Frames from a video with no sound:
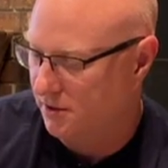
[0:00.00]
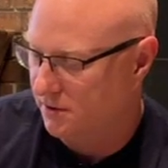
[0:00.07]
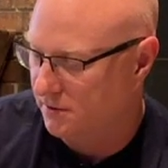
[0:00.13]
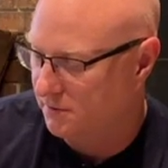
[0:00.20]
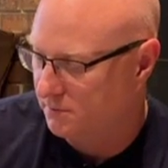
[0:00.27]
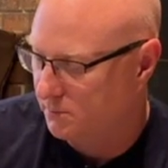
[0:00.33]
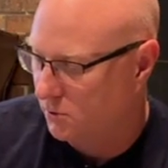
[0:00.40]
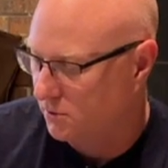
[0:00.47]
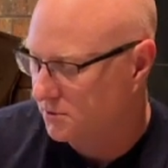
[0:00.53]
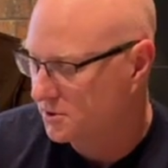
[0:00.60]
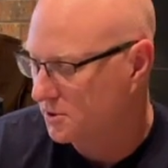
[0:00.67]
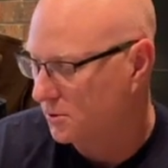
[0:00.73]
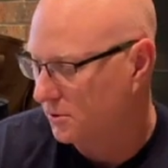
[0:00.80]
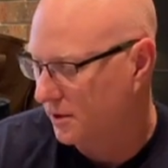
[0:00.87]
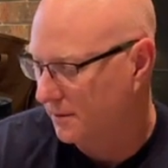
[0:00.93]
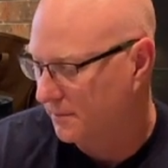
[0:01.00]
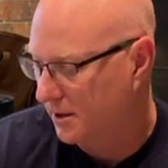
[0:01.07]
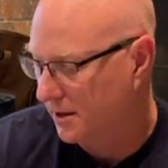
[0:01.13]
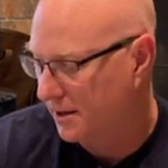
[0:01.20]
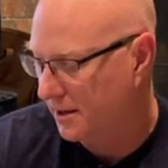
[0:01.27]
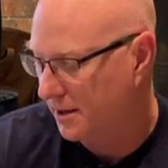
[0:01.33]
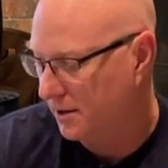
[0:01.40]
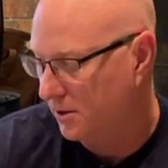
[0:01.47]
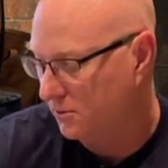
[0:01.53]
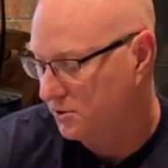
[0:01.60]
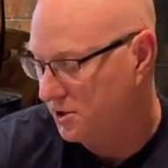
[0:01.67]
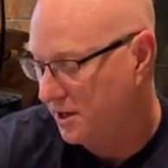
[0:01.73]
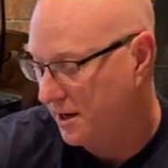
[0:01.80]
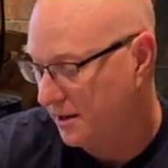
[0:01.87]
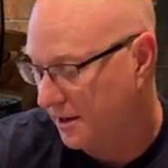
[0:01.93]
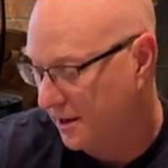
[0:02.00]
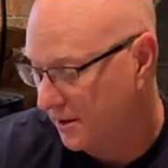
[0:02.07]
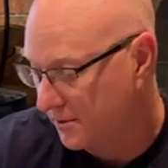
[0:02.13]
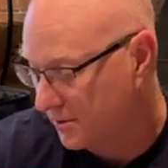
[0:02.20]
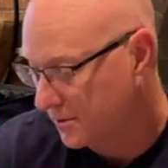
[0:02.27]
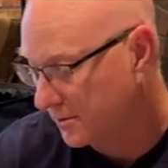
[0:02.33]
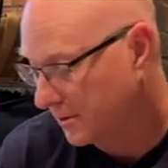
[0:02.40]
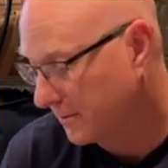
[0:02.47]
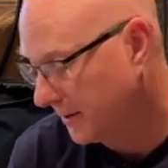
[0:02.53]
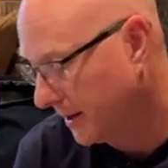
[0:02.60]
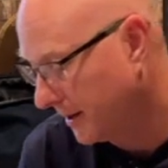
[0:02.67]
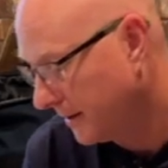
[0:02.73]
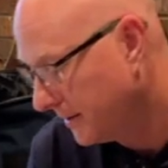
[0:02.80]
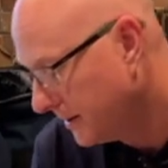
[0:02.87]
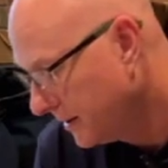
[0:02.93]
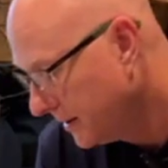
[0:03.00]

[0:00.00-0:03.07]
of bolts holding my OTA together, or my